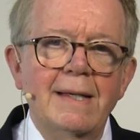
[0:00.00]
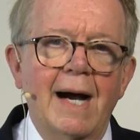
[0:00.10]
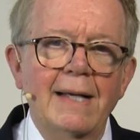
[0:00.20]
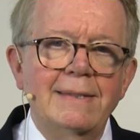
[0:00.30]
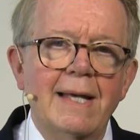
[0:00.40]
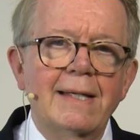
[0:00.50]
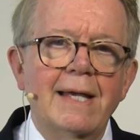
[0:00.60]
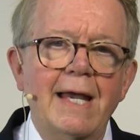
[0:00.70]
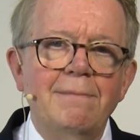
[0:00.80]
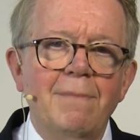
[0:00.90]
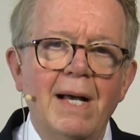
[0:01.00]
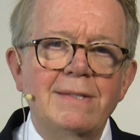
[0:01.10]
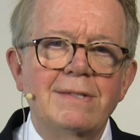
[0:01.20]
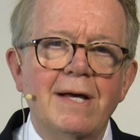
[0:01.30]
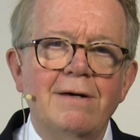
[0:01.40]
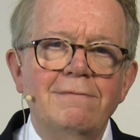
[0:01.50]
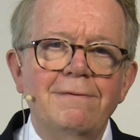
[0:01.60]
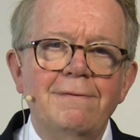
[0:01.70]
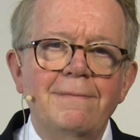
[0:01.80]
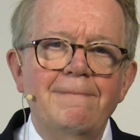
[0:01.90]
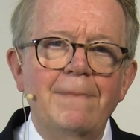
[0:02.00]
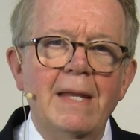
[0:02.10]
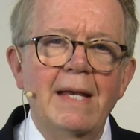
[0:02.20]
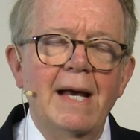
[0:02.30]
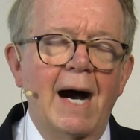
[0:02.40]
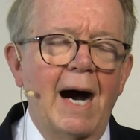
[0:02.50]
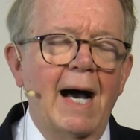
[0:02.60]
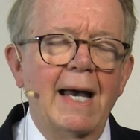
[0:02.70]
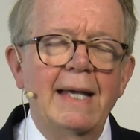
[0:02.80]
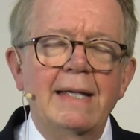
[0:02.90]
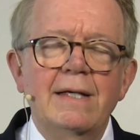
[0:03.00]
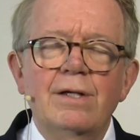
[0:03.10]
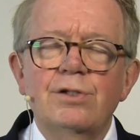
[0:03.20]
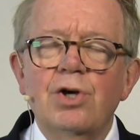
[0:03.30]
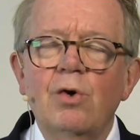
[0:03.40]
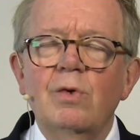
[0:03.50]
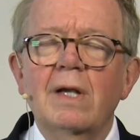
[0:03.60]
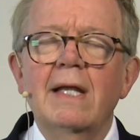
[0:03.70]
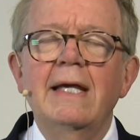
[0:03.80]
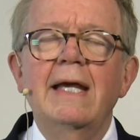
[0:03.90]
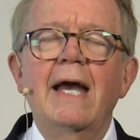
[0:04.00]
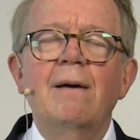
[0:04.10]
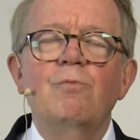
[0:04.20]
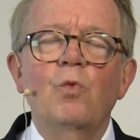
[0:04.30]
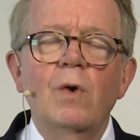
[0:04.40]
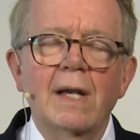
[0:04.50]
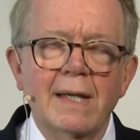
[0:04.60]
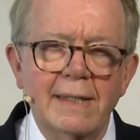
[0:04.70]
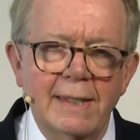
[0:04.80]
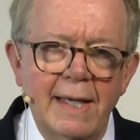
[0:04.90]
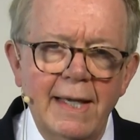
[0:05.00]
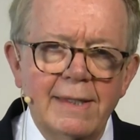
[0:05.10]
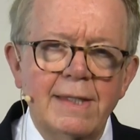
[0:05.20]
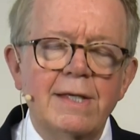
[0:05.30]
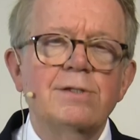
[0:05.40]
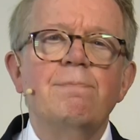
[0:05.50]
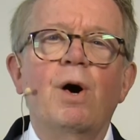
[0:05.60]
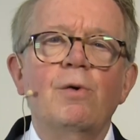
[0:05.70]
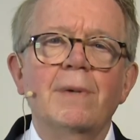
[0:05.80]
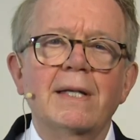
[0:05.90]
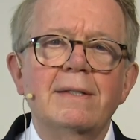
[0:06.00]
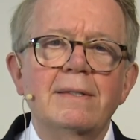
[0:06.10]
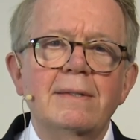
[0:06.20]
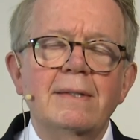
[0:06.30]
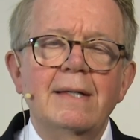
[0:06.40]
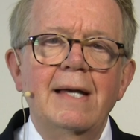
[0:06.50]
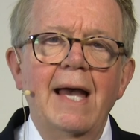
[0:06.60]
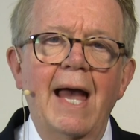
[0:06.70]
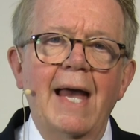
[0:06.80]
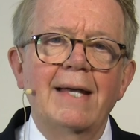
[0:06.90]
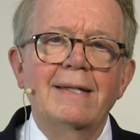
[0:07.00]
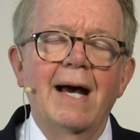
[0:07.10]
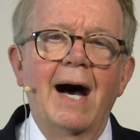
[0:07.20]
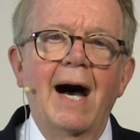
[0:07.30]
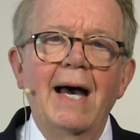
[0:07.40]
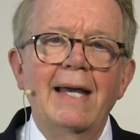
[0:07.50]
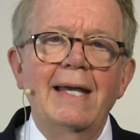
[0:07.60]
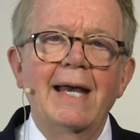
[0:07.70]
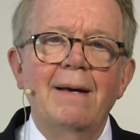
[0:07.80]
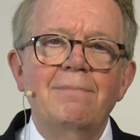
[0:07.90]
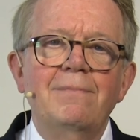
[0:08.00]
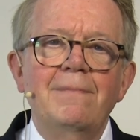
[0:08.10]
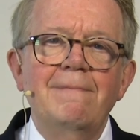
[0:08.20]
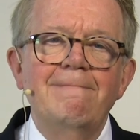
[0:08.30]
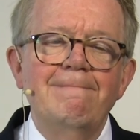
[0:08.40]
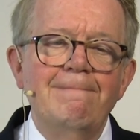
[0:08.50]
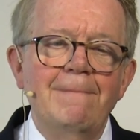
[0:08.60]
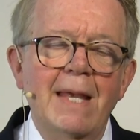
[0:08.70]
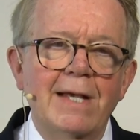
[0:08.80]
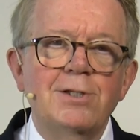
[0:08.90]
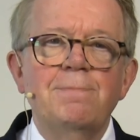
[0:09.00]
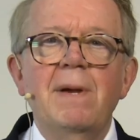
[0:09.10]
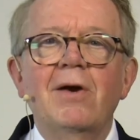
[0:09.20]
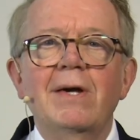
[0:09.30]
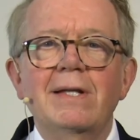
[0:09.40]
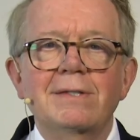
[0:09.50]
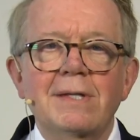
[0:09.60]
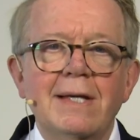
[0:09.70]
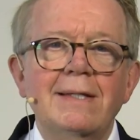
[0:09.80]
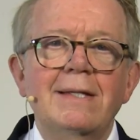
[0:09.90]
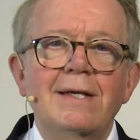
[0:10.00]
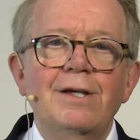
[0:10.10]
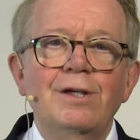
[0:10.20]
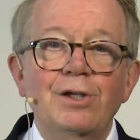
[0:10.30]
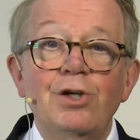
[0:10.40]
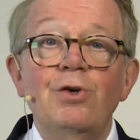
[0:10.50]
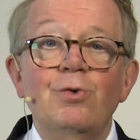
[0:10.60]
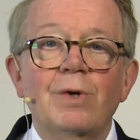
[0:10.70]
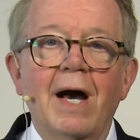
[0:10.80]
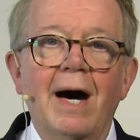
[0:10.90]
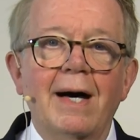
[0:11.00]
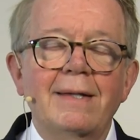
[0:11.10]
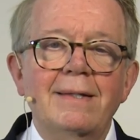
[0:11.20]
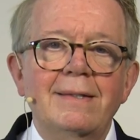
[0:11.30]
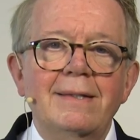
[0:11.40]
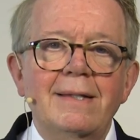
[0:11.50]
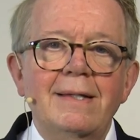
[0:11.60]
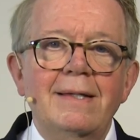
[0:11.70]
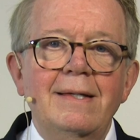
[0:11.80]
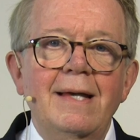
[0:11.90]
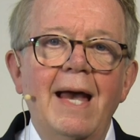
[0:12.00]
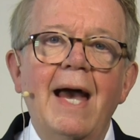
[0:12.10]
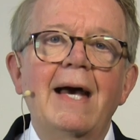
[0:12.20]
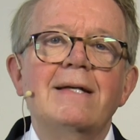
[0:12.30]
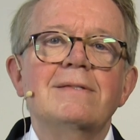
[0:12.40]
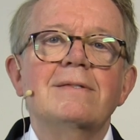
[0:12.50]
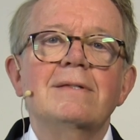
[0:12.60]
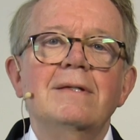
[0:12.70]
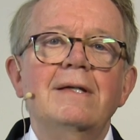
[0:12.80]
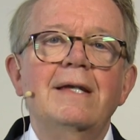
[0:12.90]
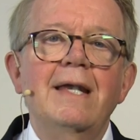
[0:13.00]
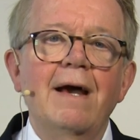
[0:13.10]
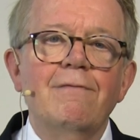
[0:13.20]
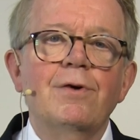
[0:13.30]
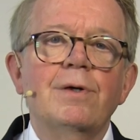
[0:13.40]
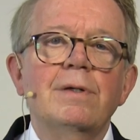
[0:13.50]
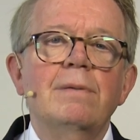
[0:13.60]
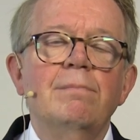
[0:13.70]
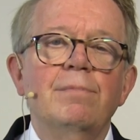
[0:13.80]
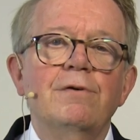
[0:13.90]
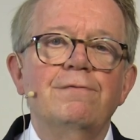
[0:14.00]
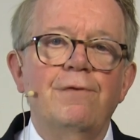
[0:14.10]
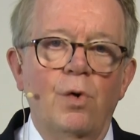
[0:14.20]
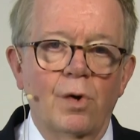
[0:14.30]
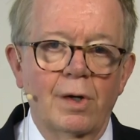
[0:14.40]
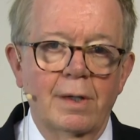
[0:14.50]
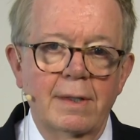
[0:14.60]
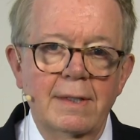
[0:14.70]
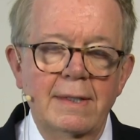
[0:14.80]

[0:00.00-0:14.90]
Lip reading: I dedicate myself, I totally am willing in this moment, and I am experiencing you, God, as never before.